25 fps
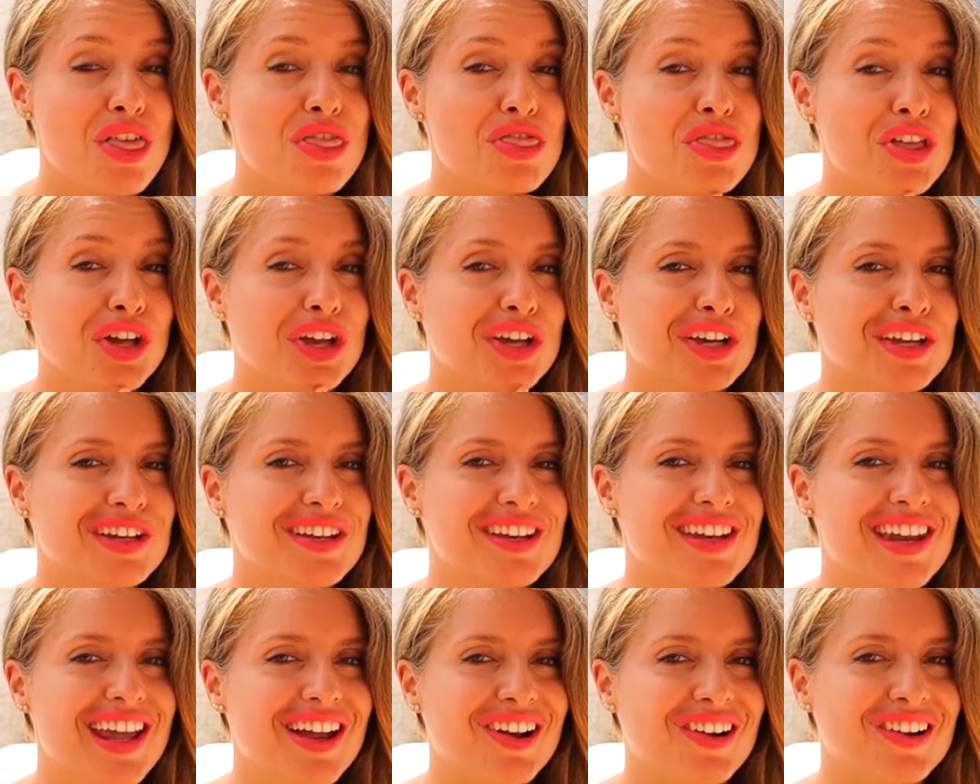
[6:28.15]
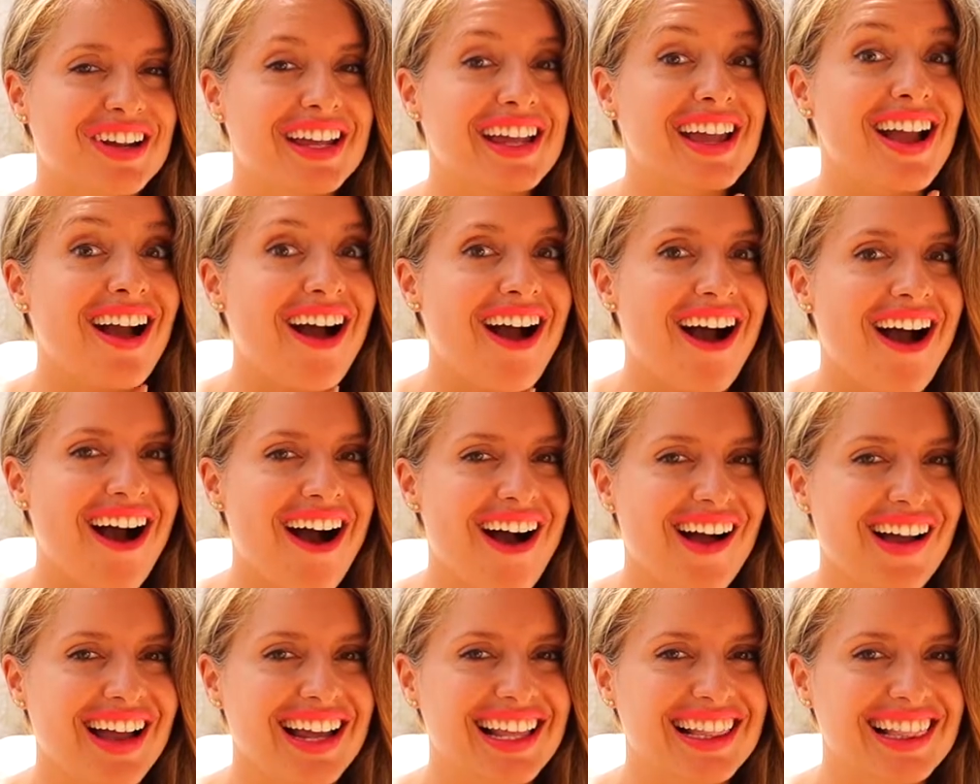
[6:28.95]
The Canary
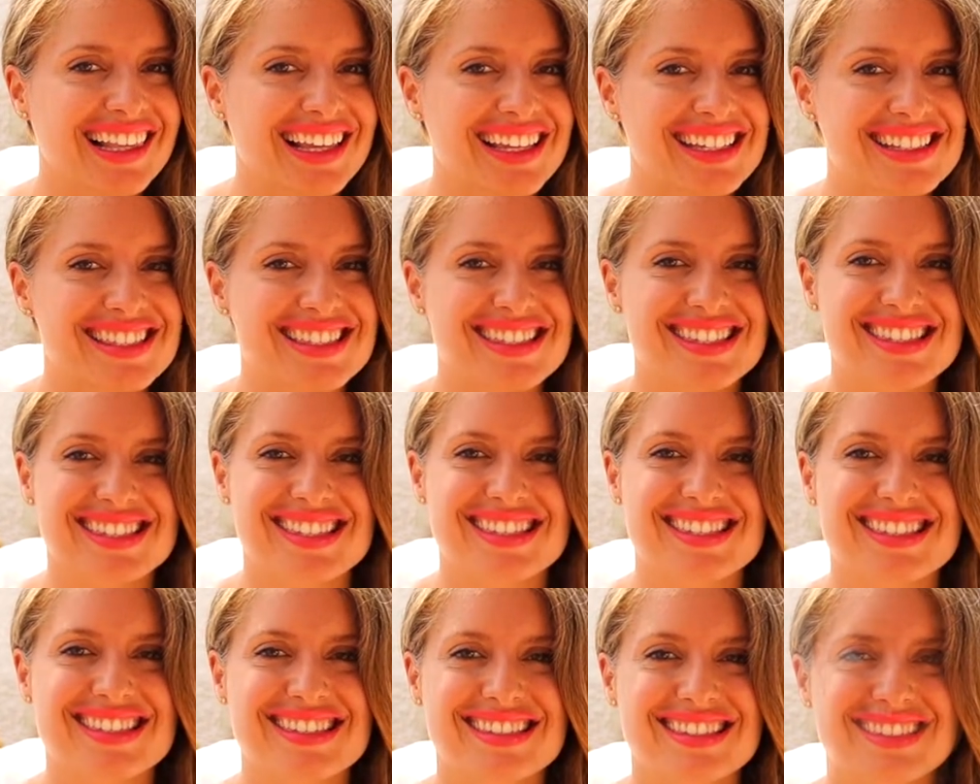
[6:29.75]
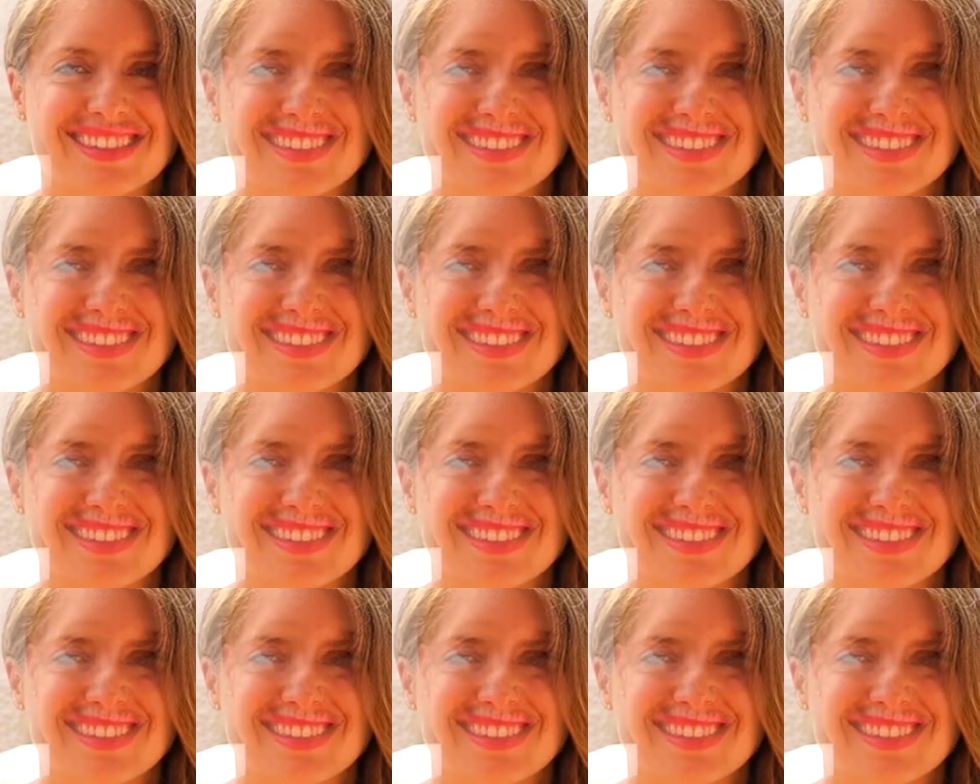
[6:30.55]
Islands.